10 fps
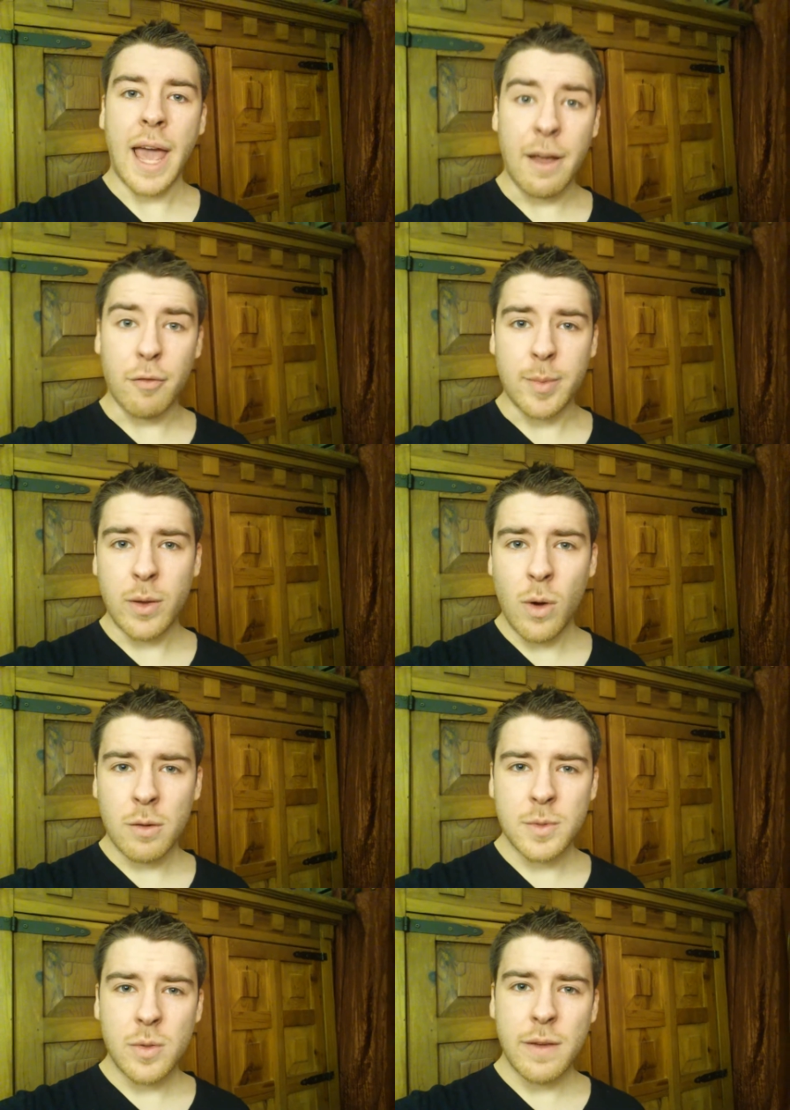Hey everybody,
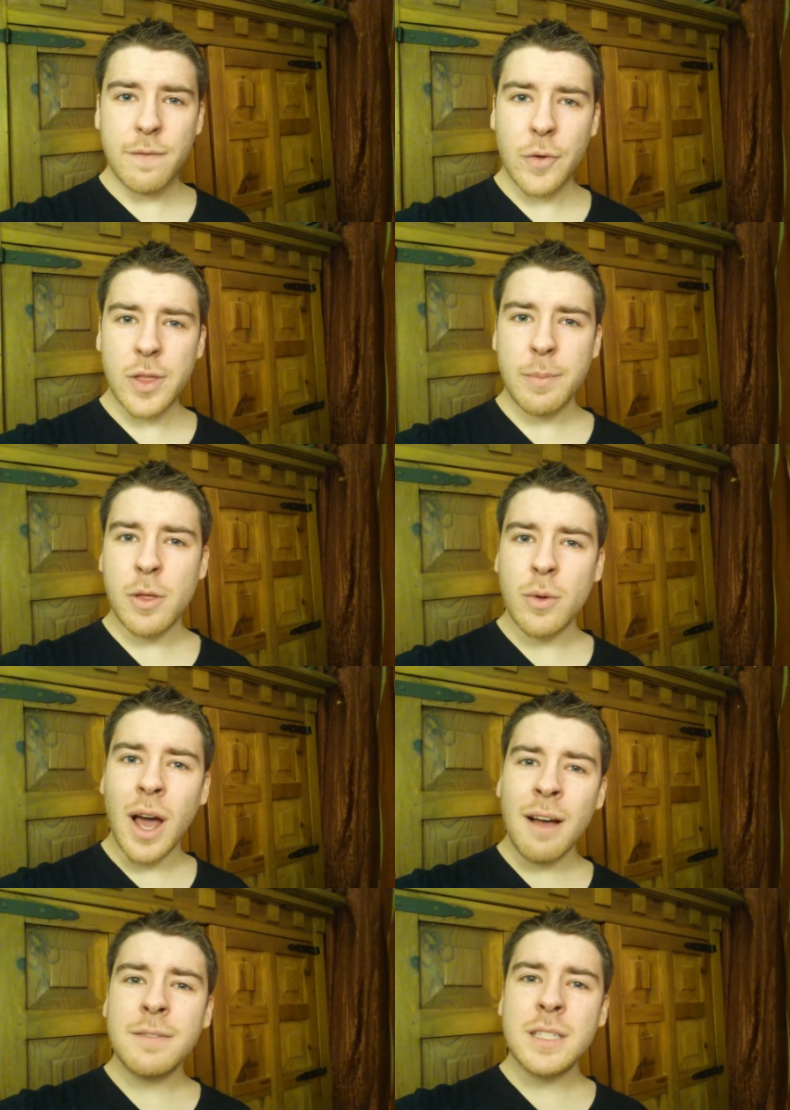welcome to the first
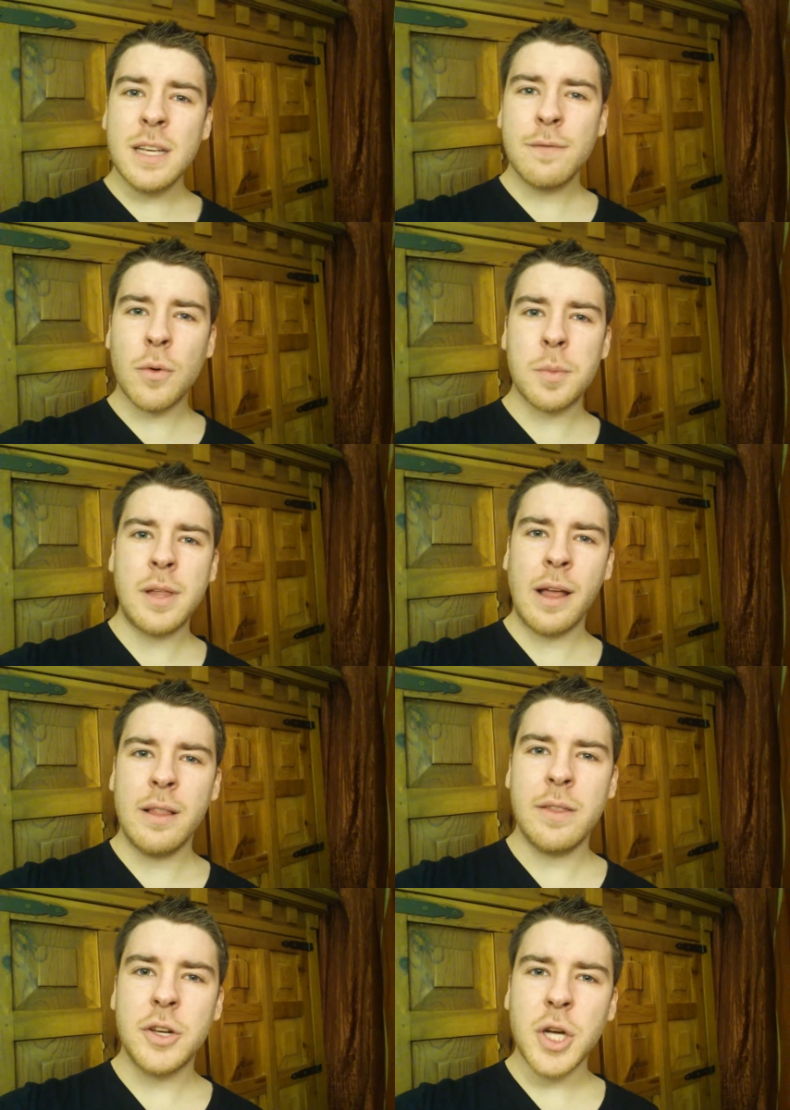episode of T Forbes
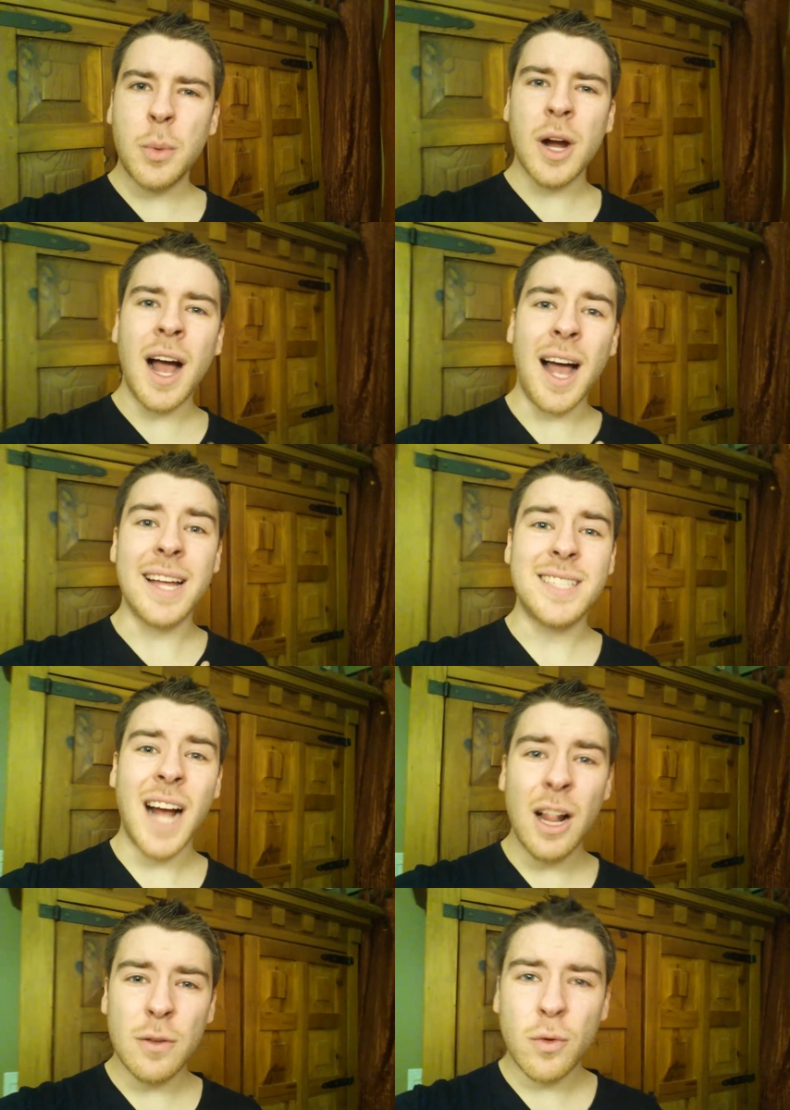Daily, the show where I,
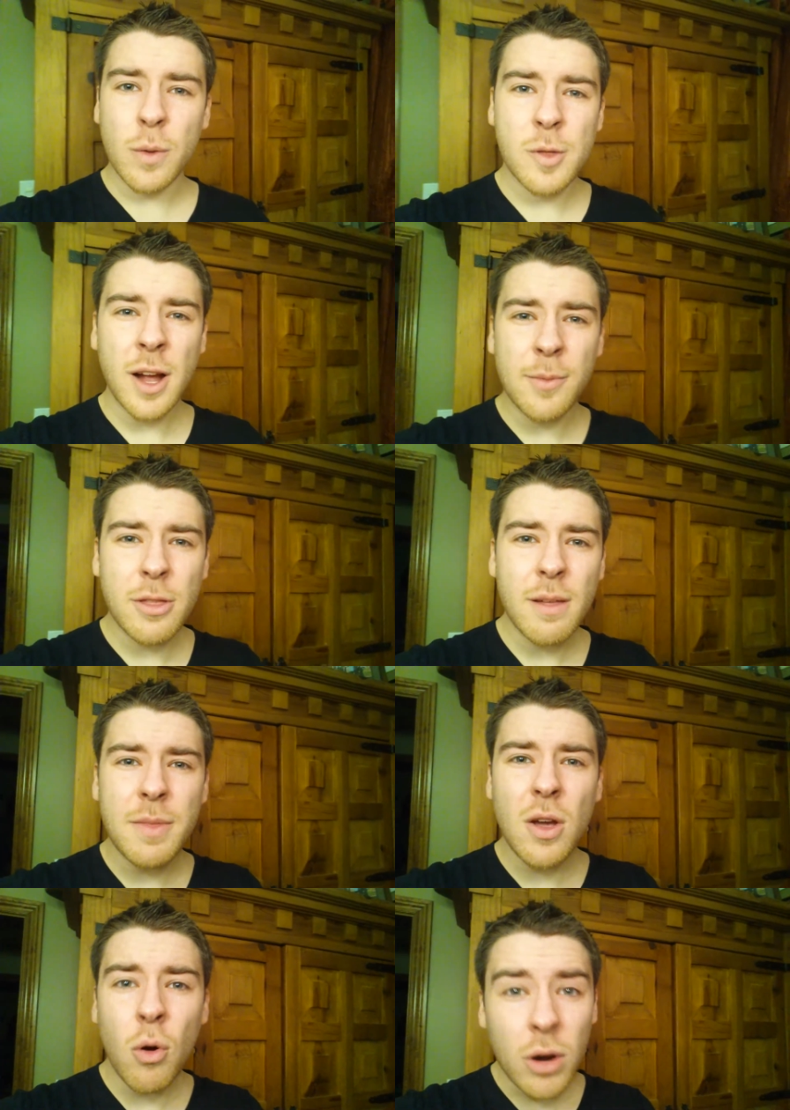Tyler Forbes, talk about
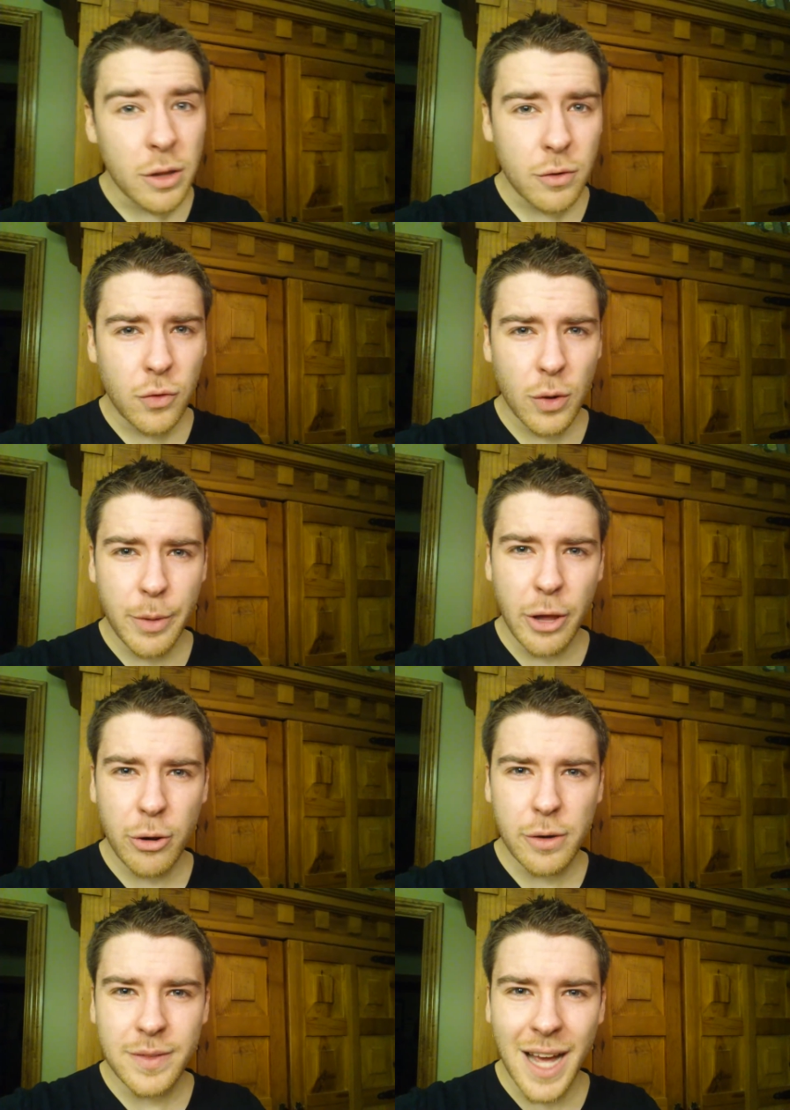something or other for a
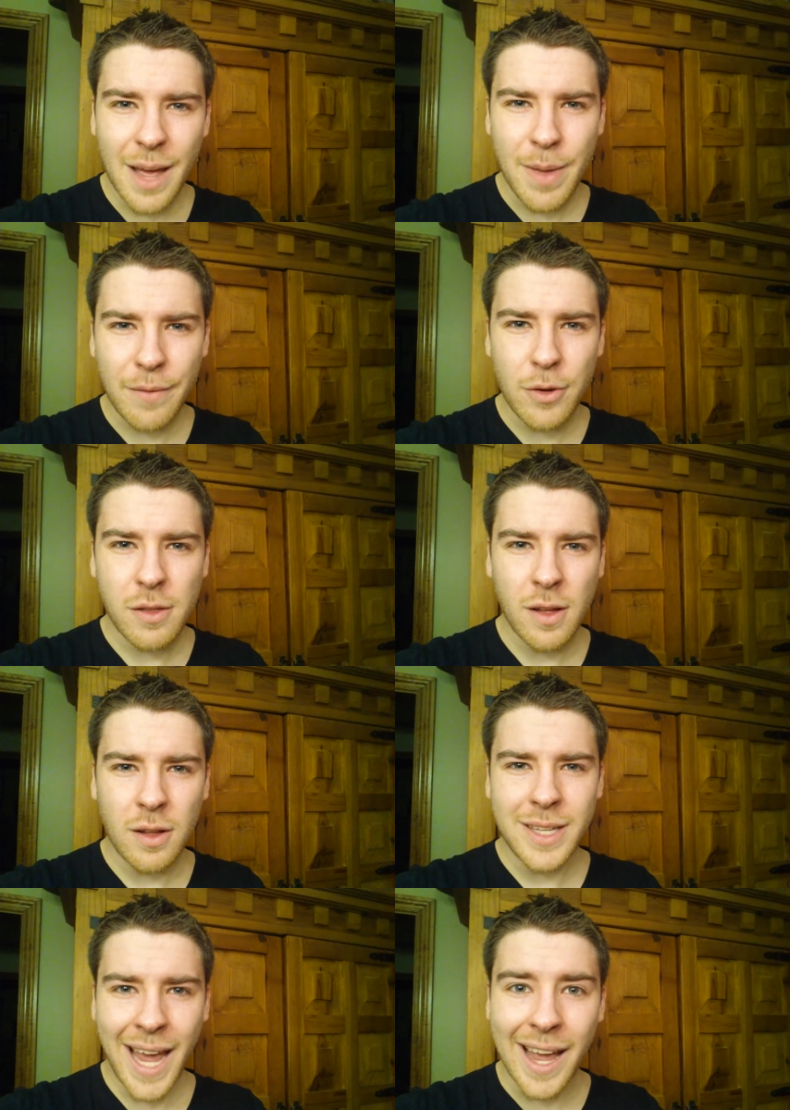period of time every
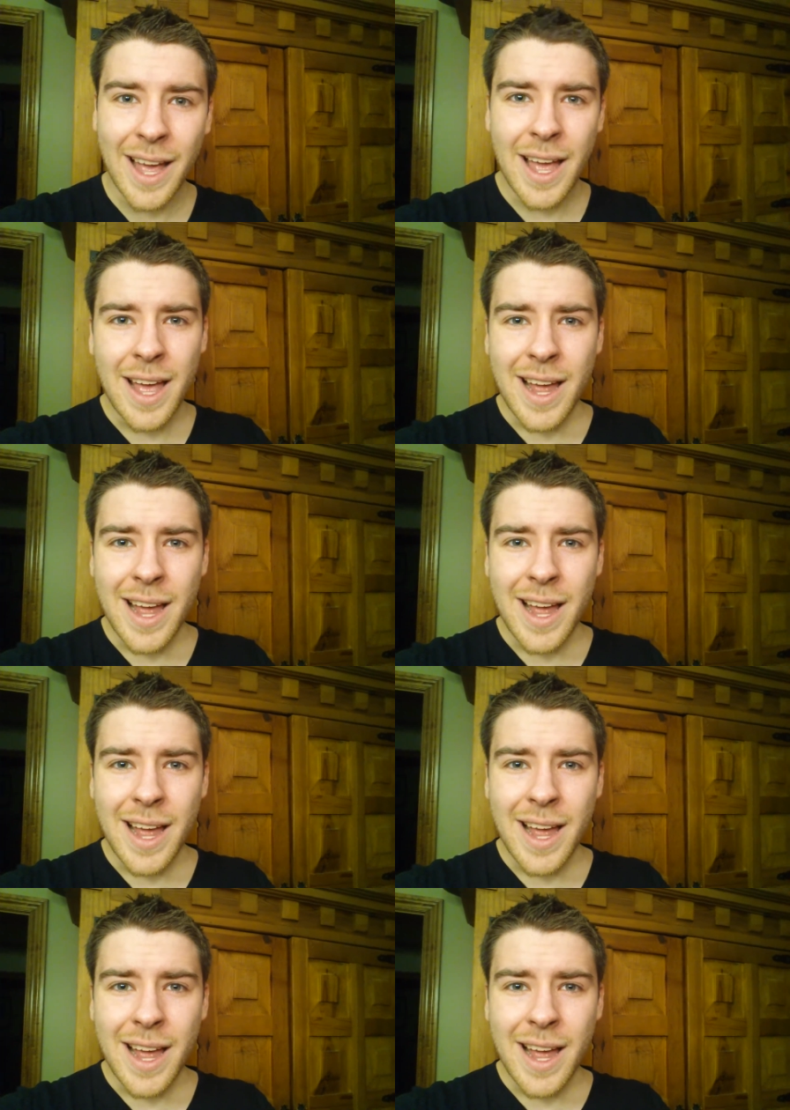single day.